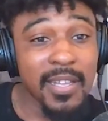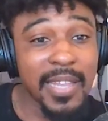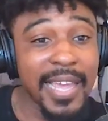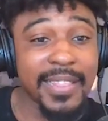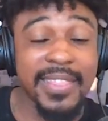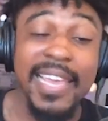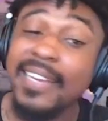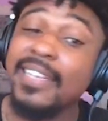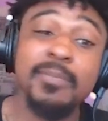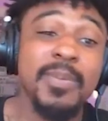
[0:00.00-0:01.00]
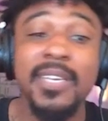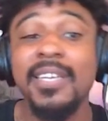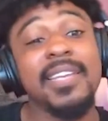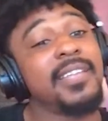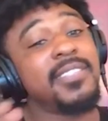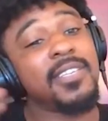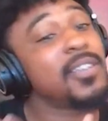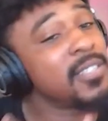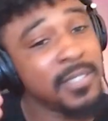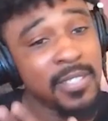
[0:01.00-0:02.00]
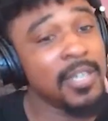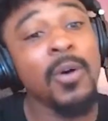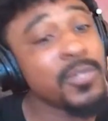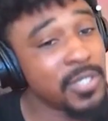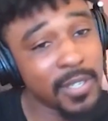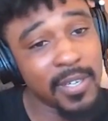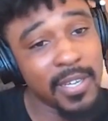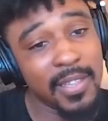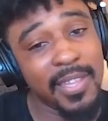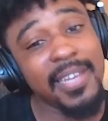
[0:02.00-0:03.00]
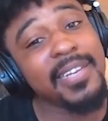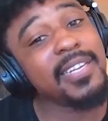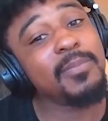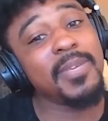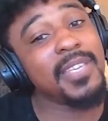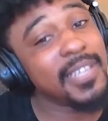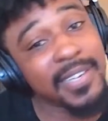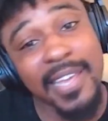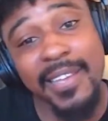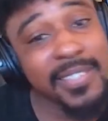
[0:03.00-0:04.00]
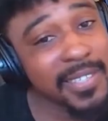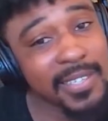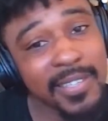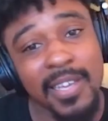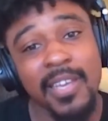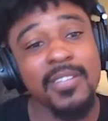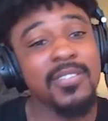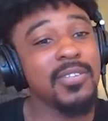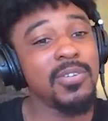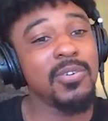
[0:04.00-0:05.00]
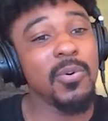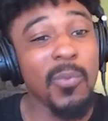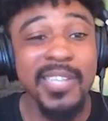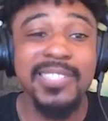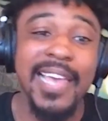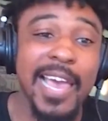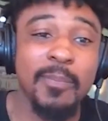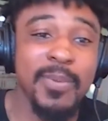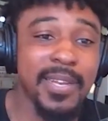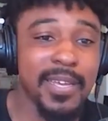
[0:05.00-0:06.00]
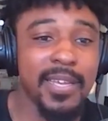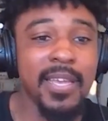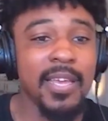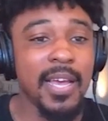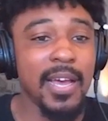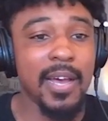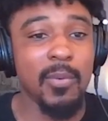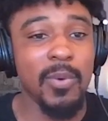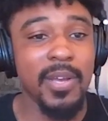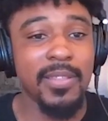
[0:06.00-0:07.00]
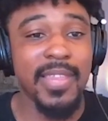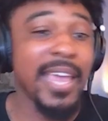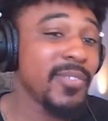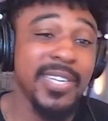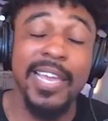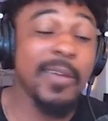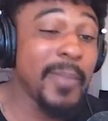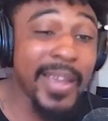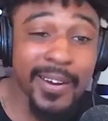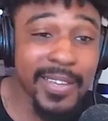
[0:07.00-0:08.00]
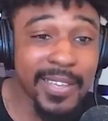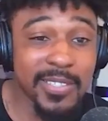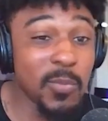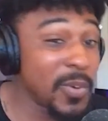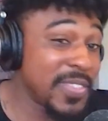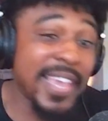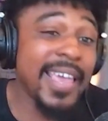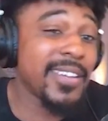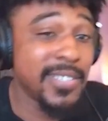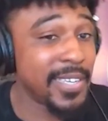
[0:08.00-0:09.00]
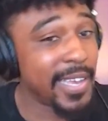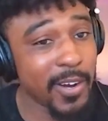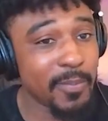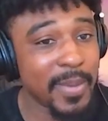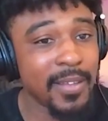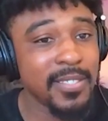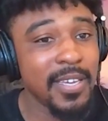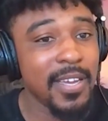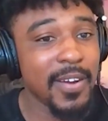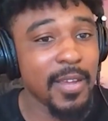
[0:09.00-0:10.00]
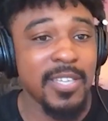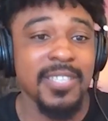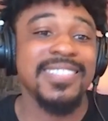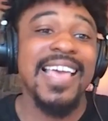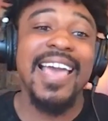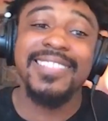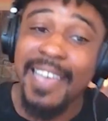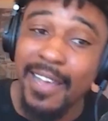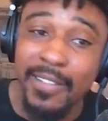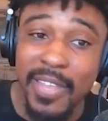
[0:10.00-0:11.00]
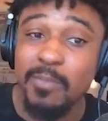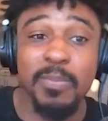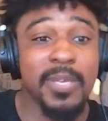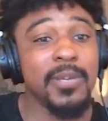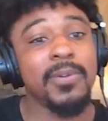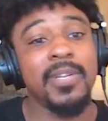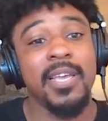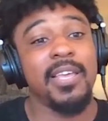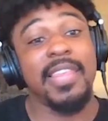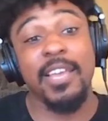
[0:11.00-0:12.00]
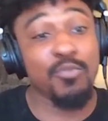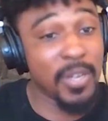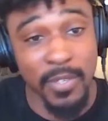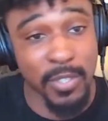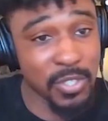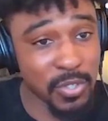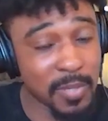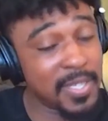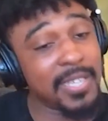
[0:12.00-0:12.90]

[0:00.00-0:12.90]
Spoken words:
Like they need to be connected to culture. They need to be connected to what's happening with everyday Americans and what they actually care about, right? Because that's how they build their revenue streams.